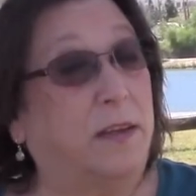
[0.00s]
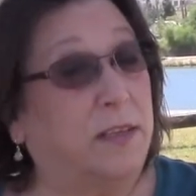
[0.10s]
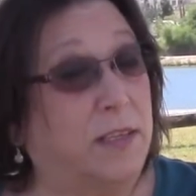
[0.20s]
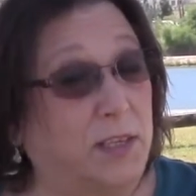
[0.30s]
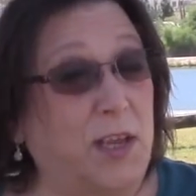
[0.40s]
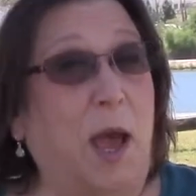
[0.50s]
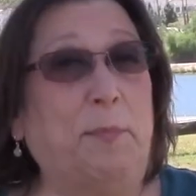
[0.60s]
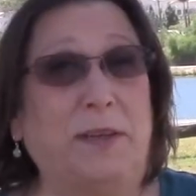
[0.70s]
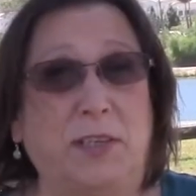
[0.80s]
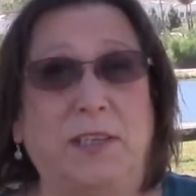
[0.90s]
The
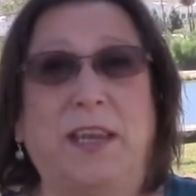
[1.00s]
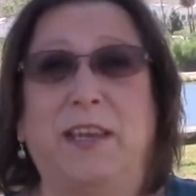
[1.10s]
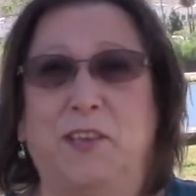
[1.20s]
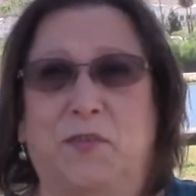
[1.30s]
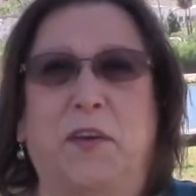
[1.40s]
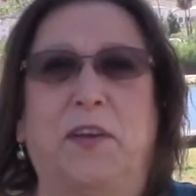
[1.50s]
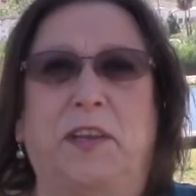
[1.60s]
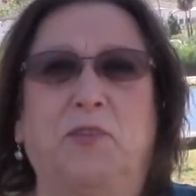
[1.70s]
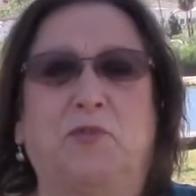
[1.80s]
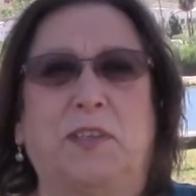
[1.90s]
topic today is very
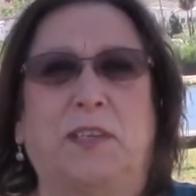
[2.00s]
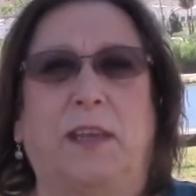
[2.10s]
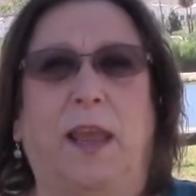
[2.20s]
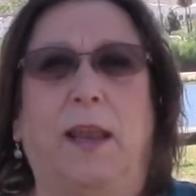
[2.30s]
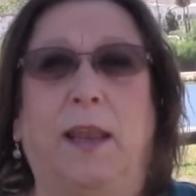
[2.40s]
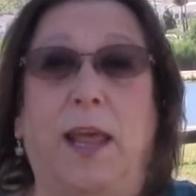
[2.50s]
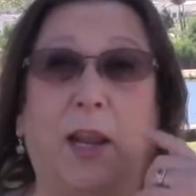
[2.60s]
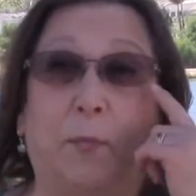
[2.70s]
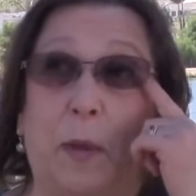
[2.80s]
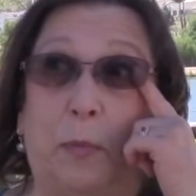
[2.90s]
interesting, and a
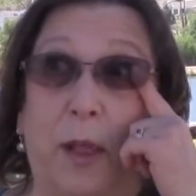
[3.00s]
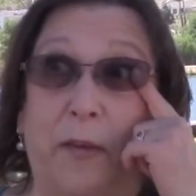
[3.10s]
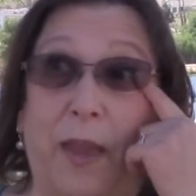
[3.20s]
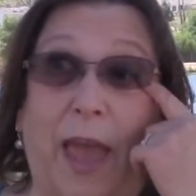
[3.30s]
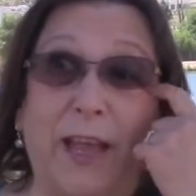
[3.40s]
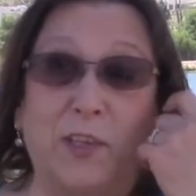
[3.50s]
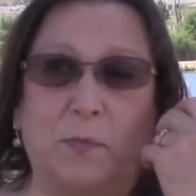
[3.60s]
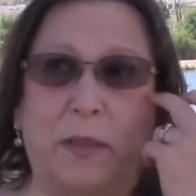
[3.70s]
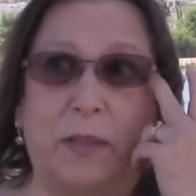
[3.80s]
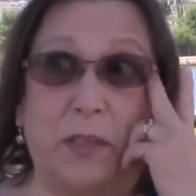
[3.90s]
lot of people have
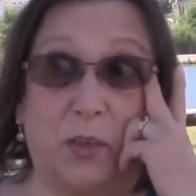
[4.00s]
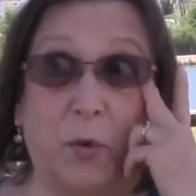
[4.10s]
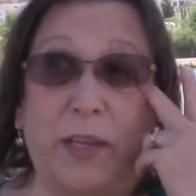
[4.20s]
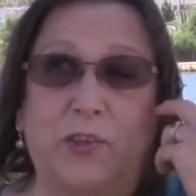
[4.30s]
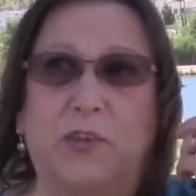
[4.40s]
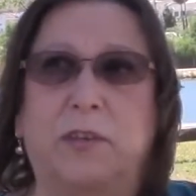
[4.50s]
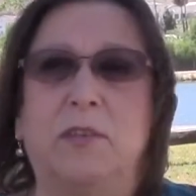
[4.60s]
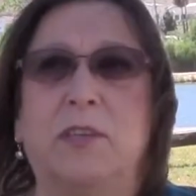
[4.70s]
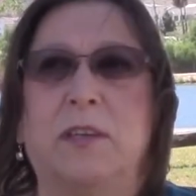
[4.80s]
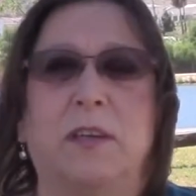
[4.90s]
asked me these
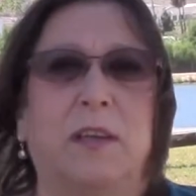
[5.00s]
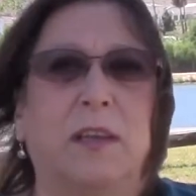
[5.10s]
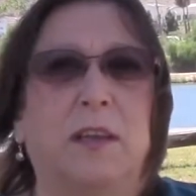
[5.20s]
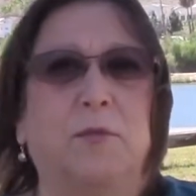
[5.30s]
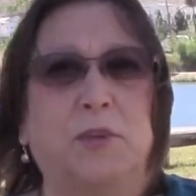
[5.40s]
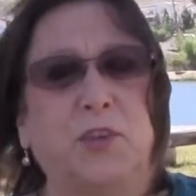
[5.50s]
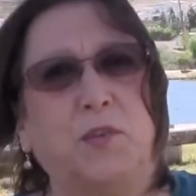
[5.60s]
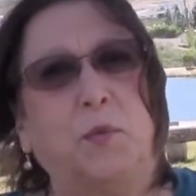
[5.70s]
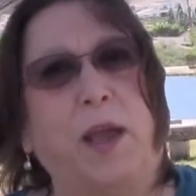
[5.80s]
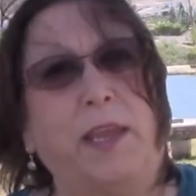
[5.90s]
questions, which
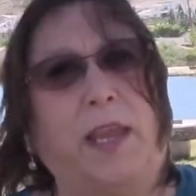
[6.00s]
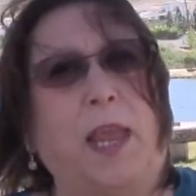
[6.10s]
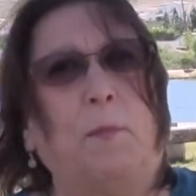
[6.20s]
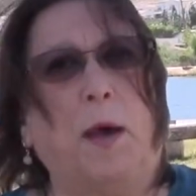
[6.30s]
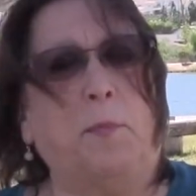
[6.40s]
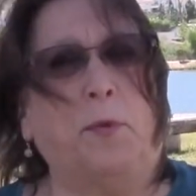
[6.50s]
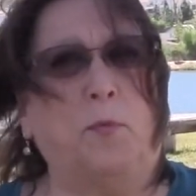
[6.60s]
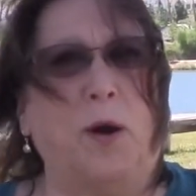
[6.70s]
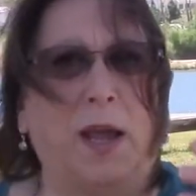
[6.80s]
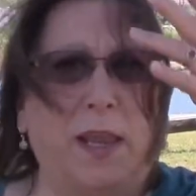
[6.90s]
is why it came up
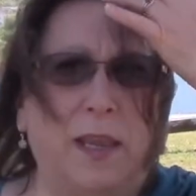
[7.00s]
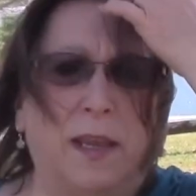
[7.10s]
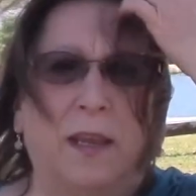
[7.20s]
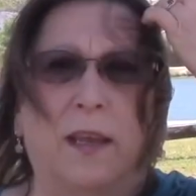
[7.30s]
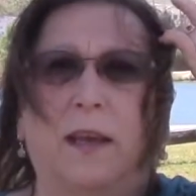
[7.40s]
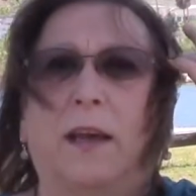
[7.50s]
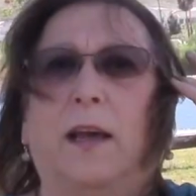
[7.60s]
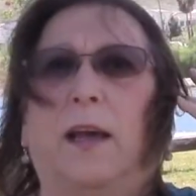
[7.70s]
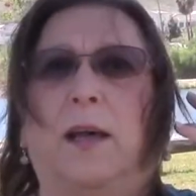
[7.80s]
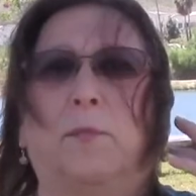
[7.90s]
and why
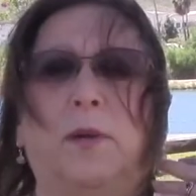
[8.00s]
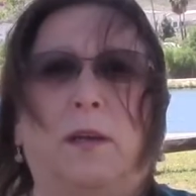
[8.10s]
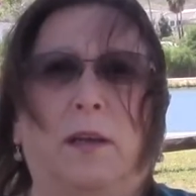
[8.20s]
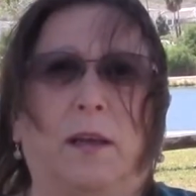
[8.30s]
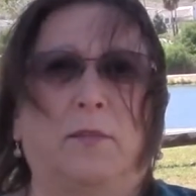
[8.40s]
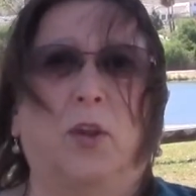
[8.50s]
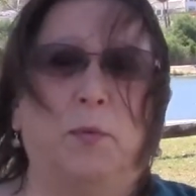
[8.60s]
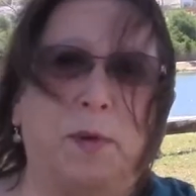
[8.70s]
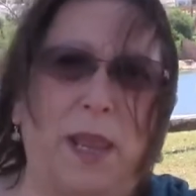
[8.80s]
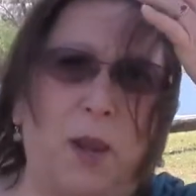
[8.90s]

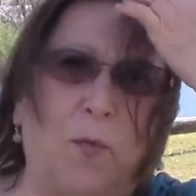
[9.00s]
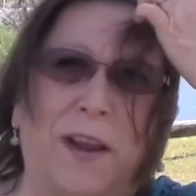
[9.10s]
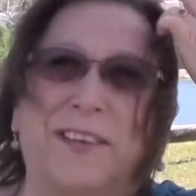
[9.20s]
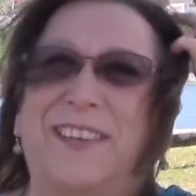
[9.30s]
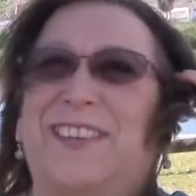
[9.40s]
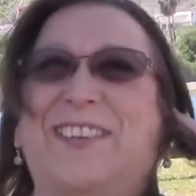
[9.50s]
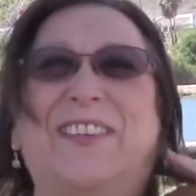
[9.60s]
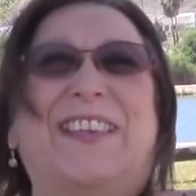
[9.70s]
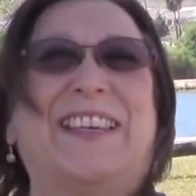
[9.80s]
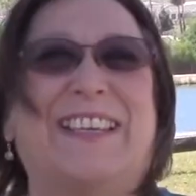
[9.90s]
Lord Mahay wanted to
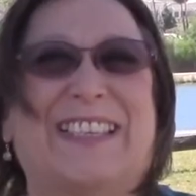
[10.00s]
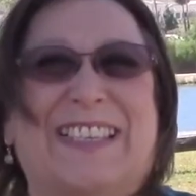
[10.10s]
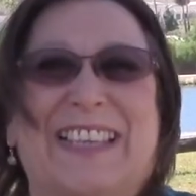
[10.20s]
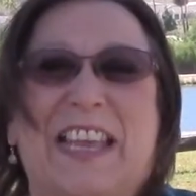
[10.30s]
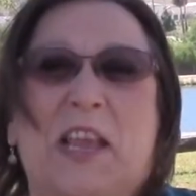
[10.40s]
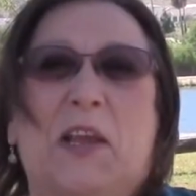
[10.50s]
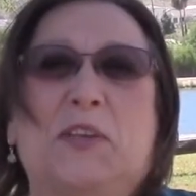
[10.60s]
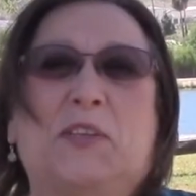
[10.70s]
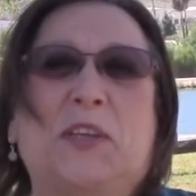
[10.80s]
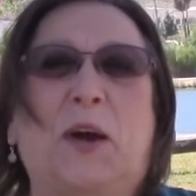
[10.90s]
do this.
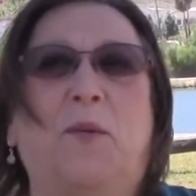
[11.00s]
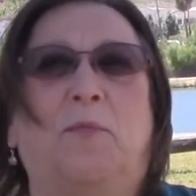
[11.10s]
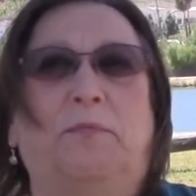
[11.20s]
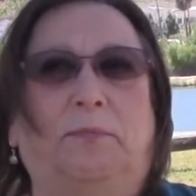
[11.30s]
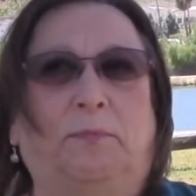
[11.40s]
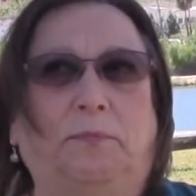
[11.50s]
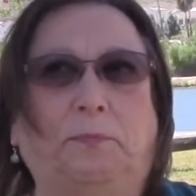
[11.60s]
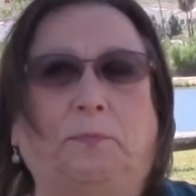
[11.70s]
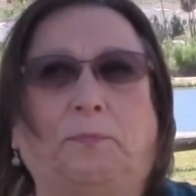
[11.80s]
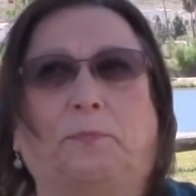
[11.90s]
So,
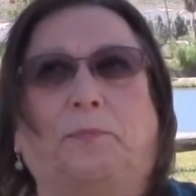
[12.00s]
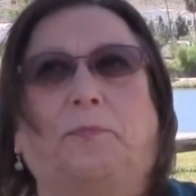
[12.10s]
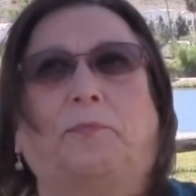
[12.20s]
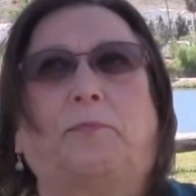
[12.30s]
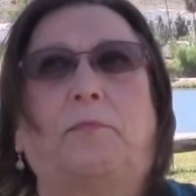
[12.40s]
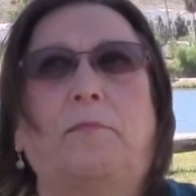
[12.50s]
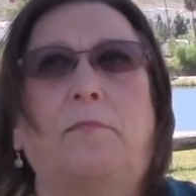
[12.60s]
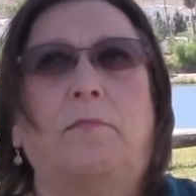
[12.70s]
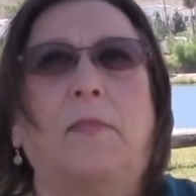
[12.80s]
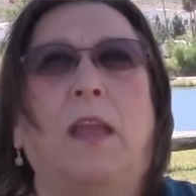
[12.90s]

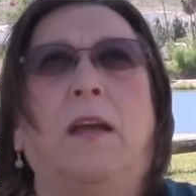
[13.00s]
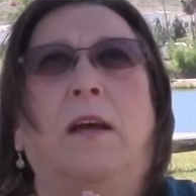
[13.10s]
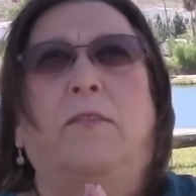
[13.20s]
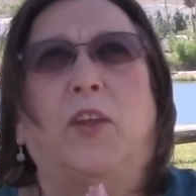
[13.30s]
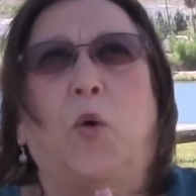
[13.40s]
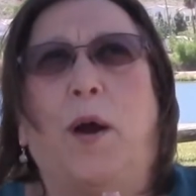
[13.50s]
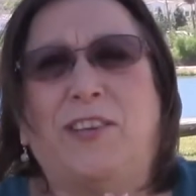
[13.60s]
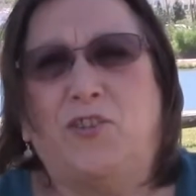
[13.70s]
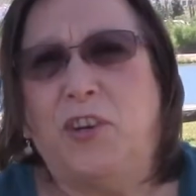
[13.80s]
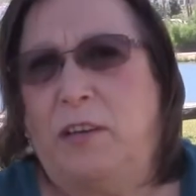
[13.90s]
the
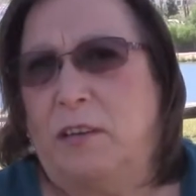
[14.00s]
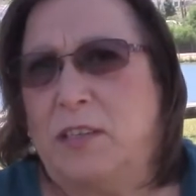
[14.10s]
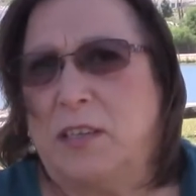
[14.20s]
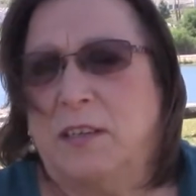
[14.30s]
question is,